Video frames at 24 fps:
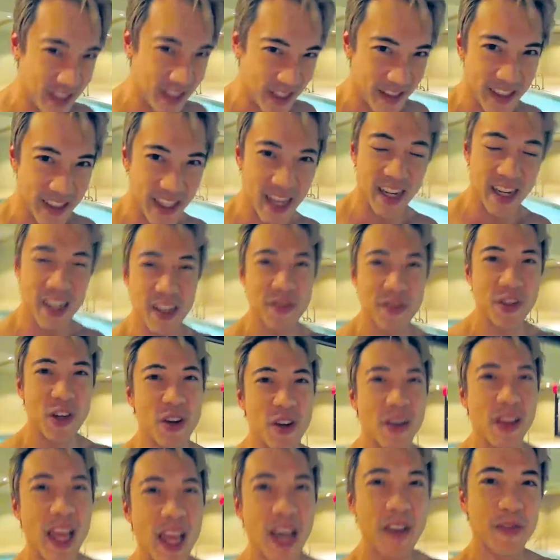near the end of
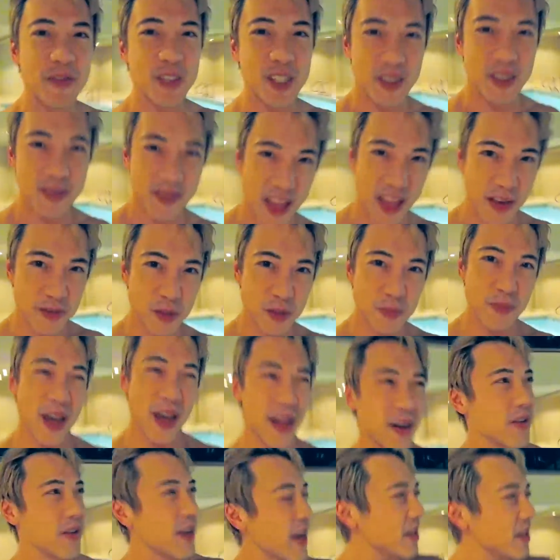your life,
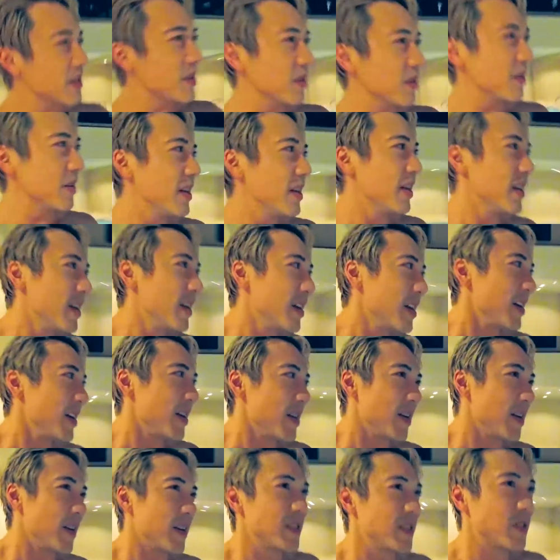lifespan. Okay, so
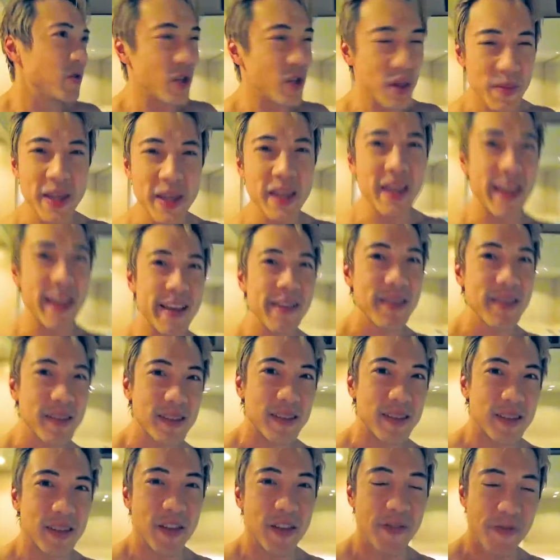swimming
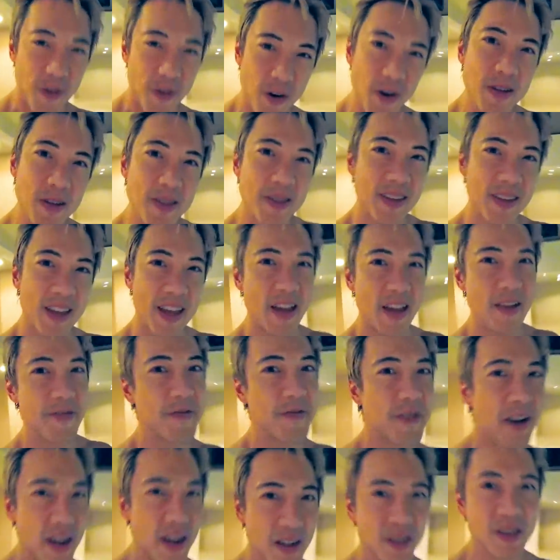is the first and
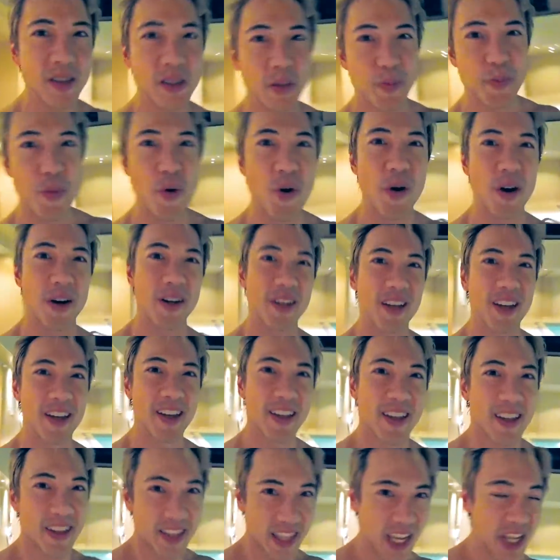final sport
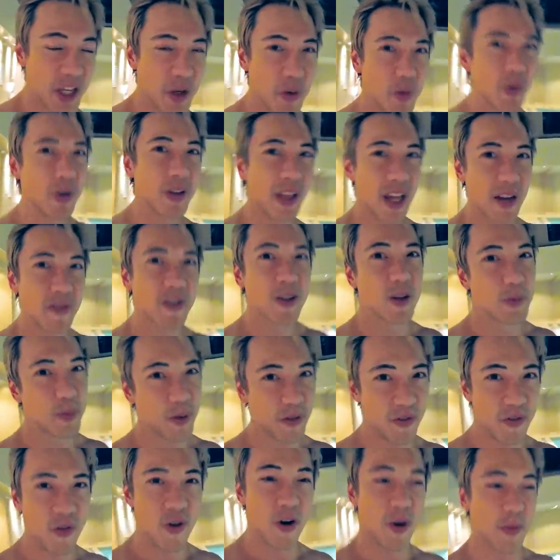that you will ever
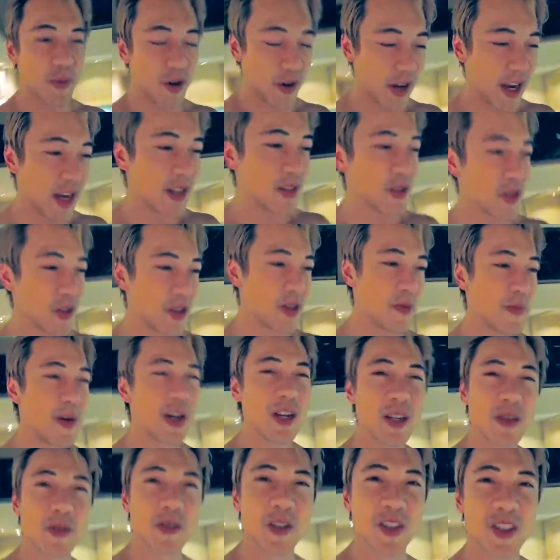perform. Okay, so you
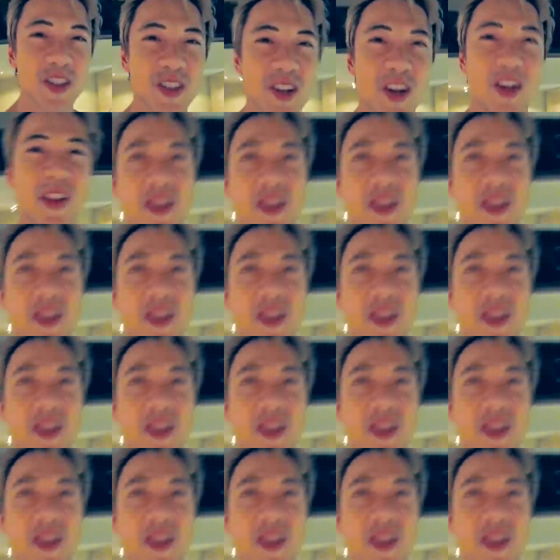might as well start